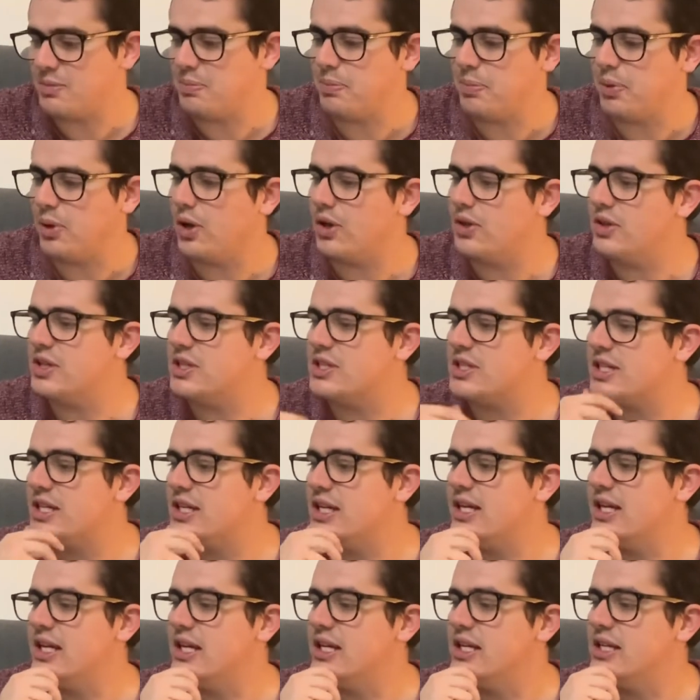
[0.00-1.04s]
plot this
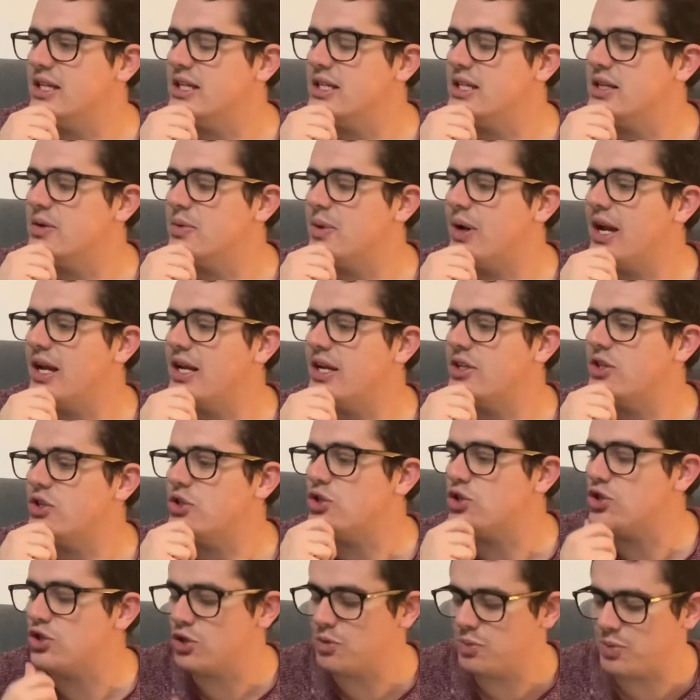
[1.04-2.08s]
in, we're heading to
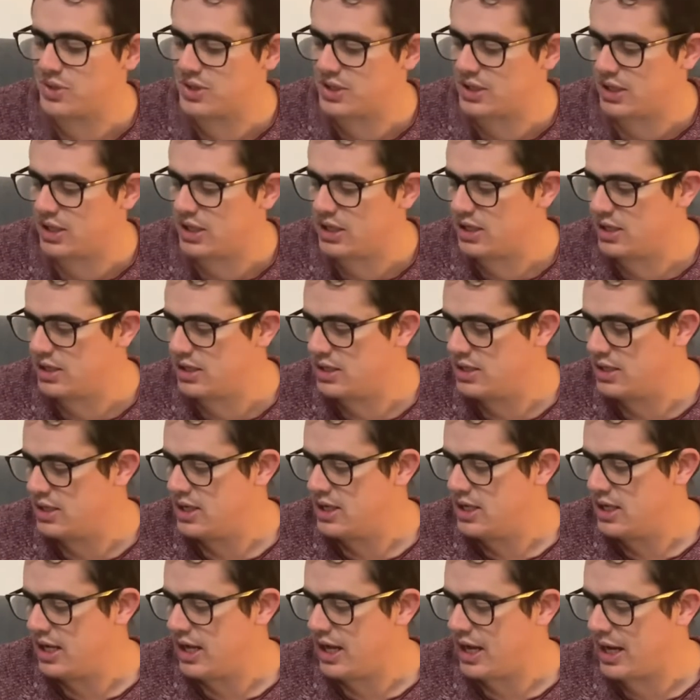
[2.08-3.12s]
Jupiter,
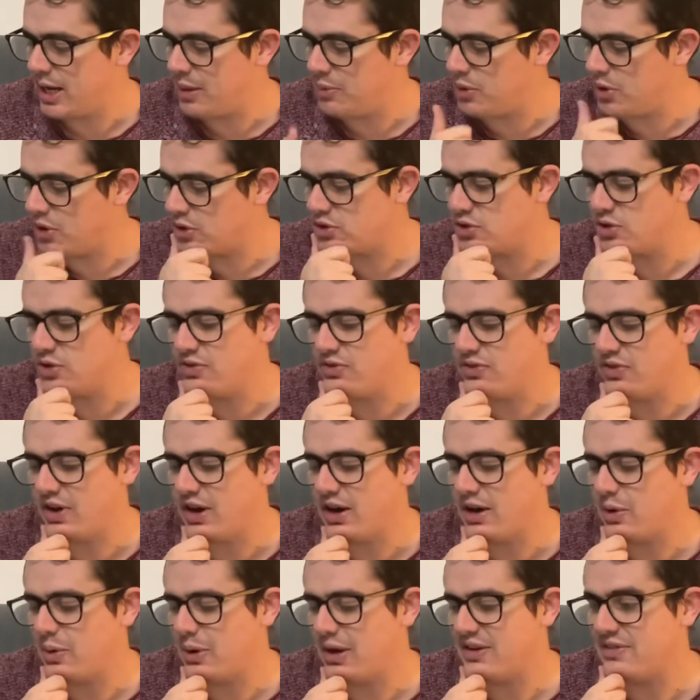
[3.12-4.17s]
not too
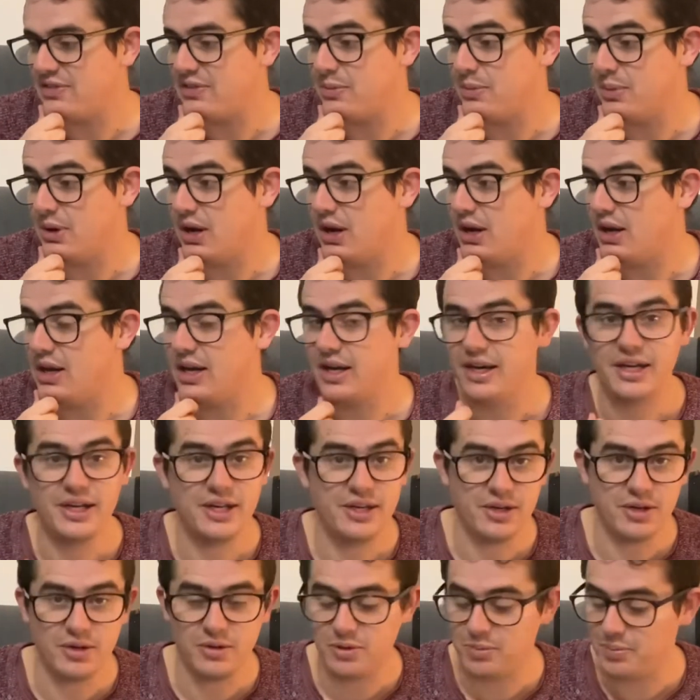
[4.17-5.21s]
far away from
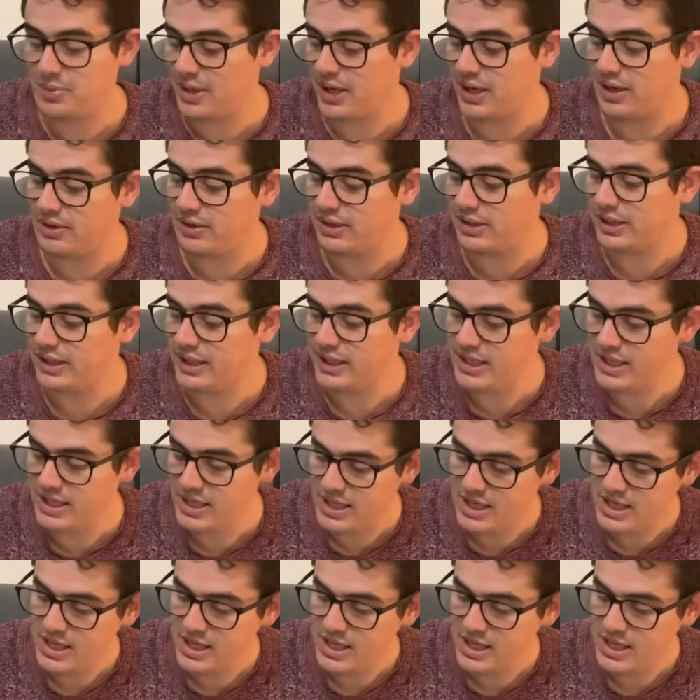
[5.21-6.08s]
Io apparently.